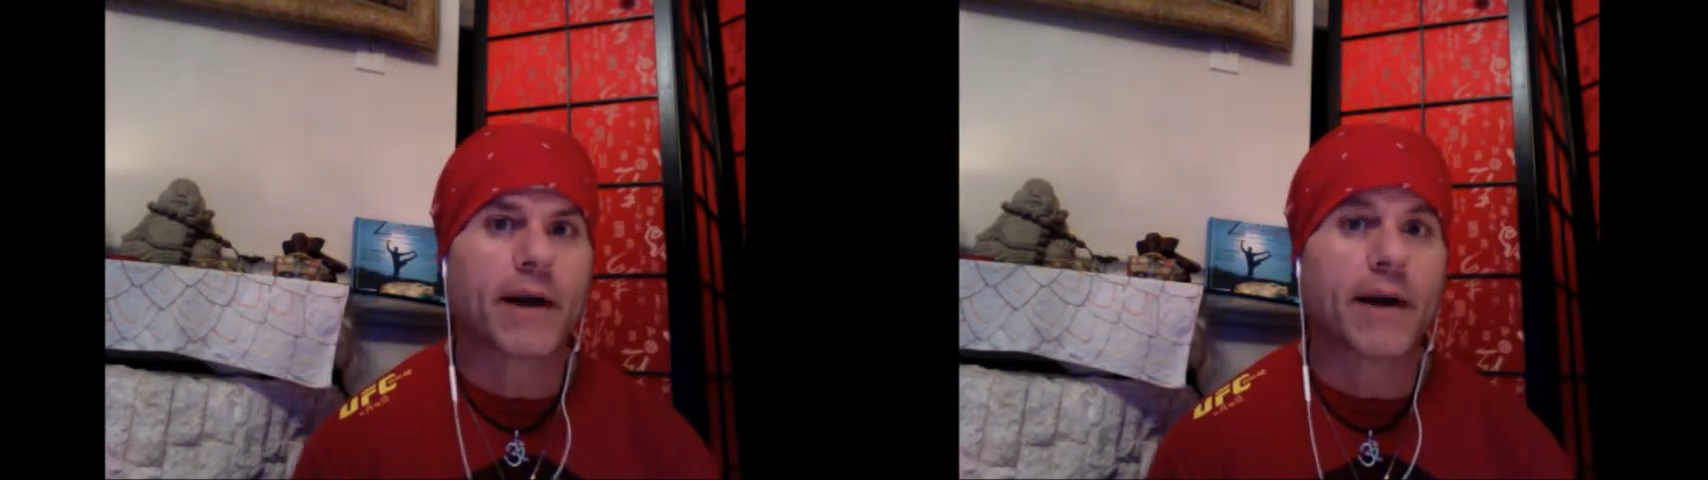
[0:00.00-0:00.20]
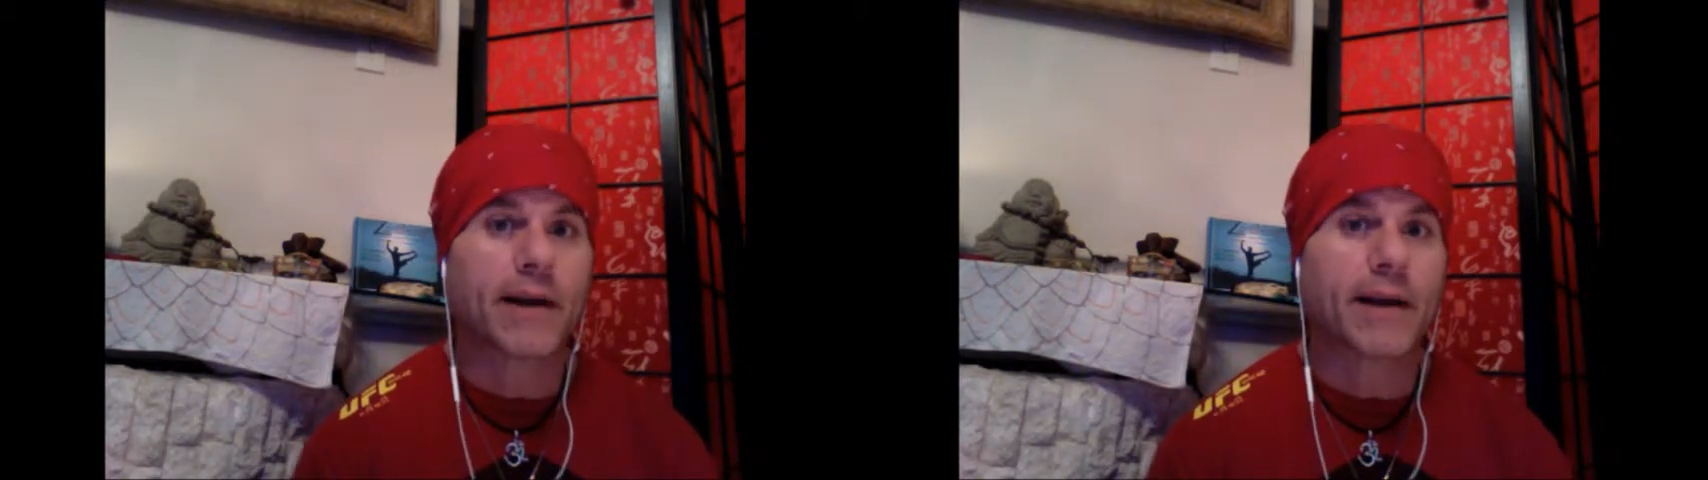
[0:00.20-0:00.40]

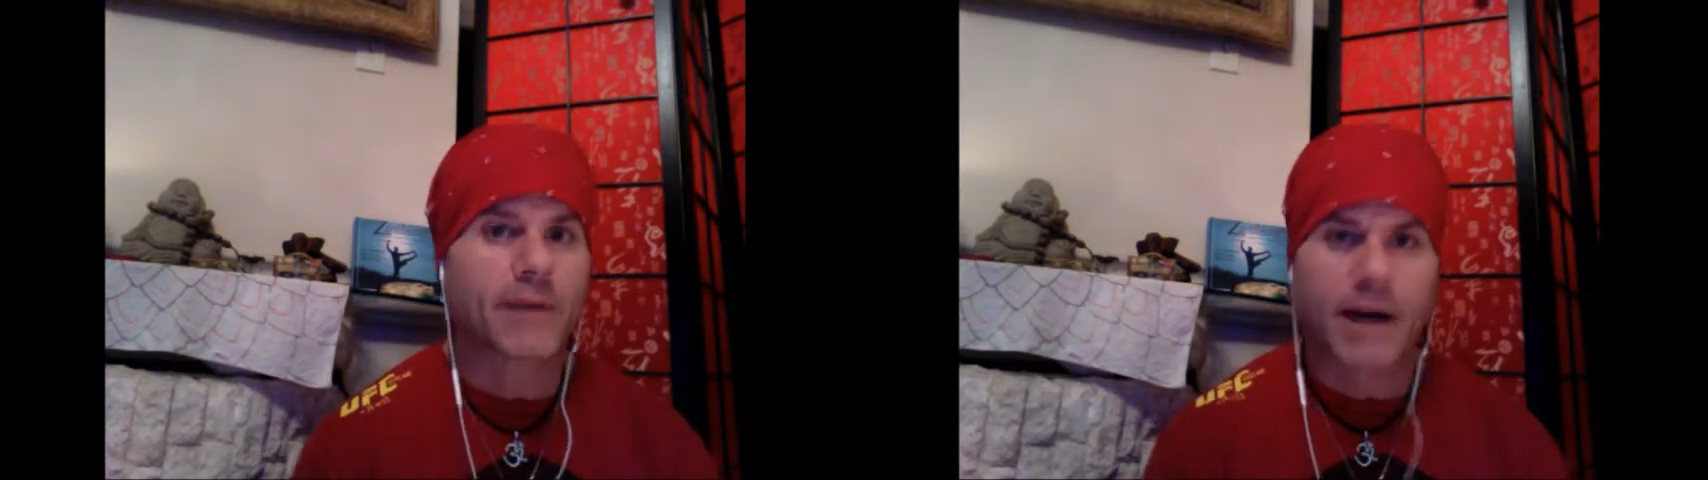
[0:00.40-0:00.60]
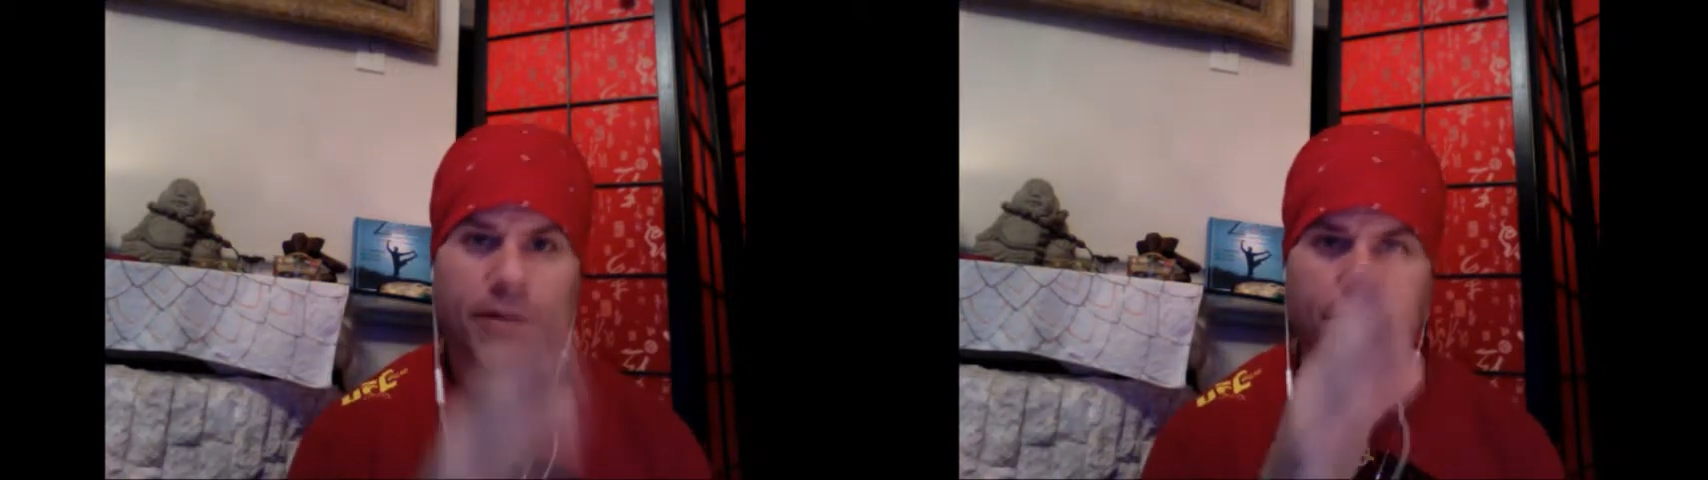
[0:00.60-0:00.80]
and that's
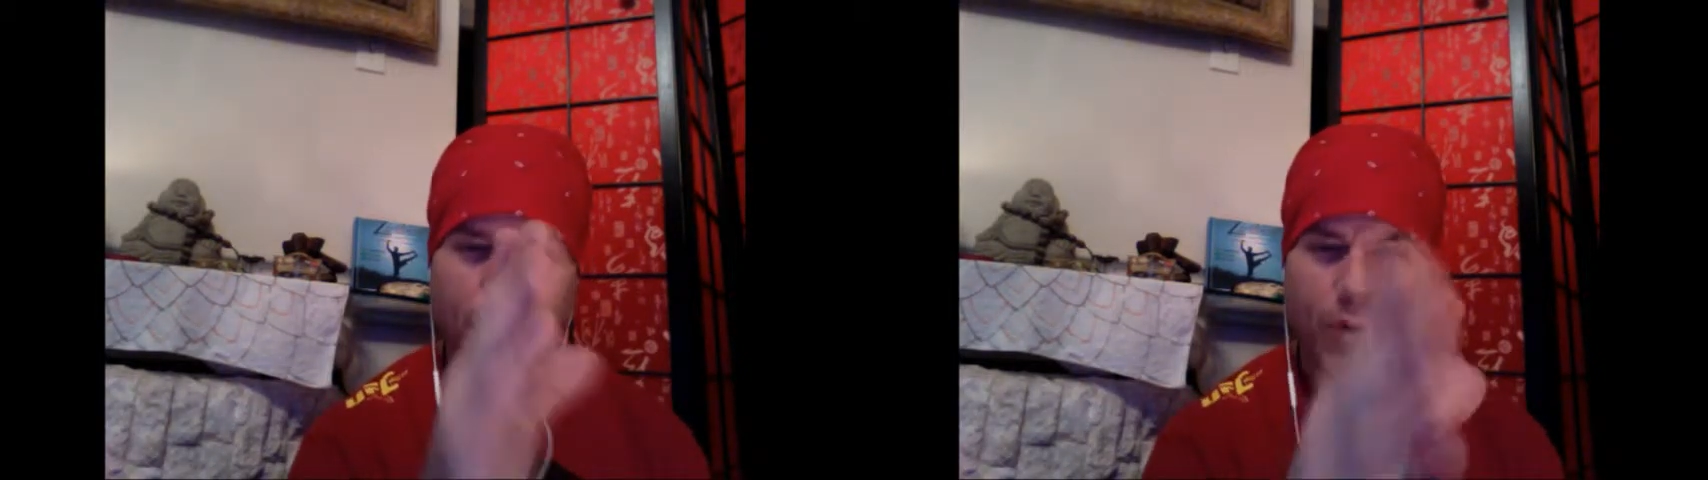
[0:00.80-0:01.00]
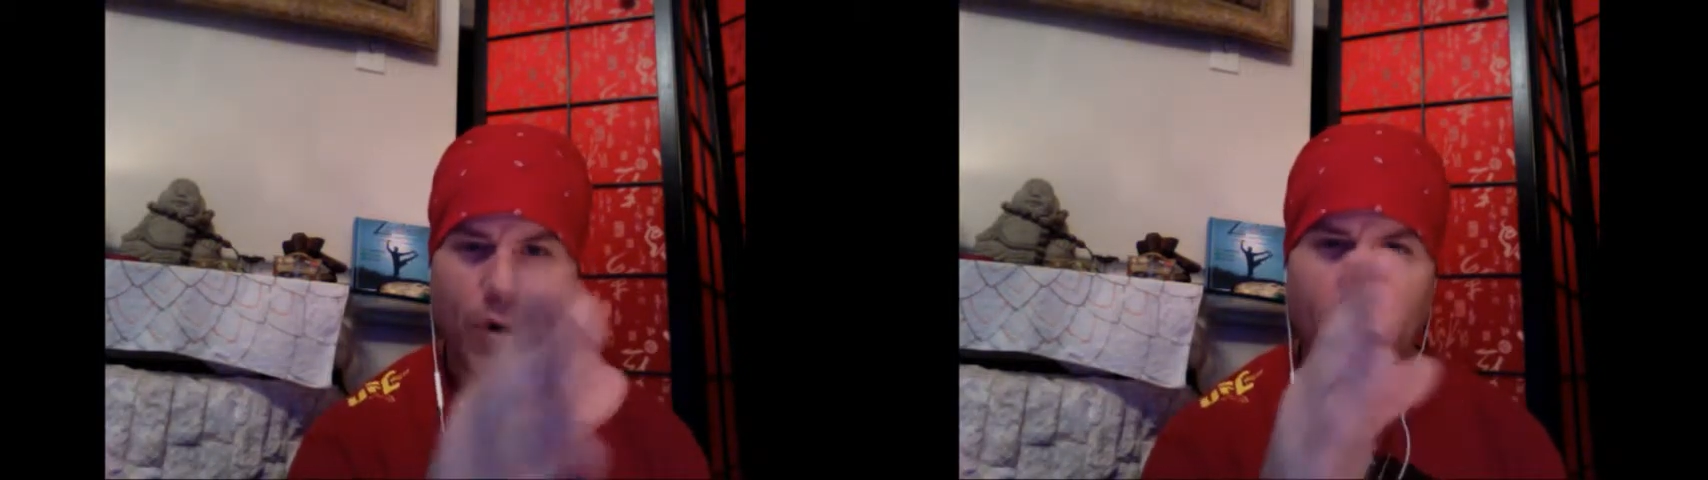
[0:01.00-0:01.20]
again
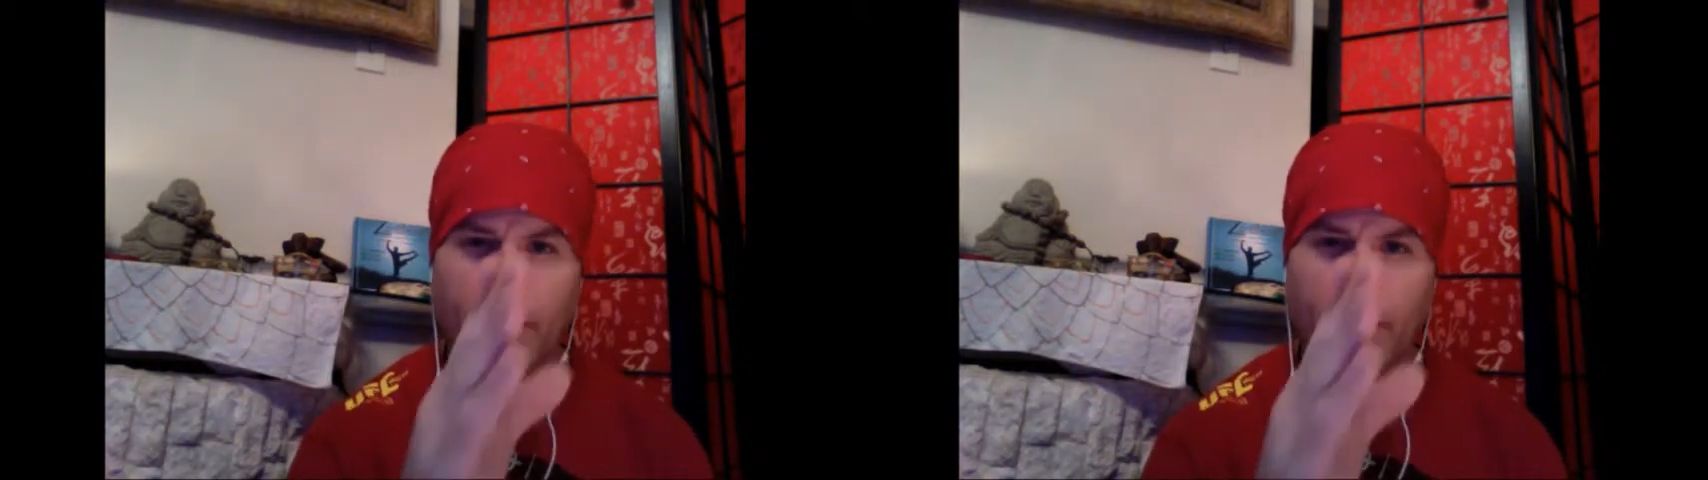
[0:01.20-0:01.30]
through all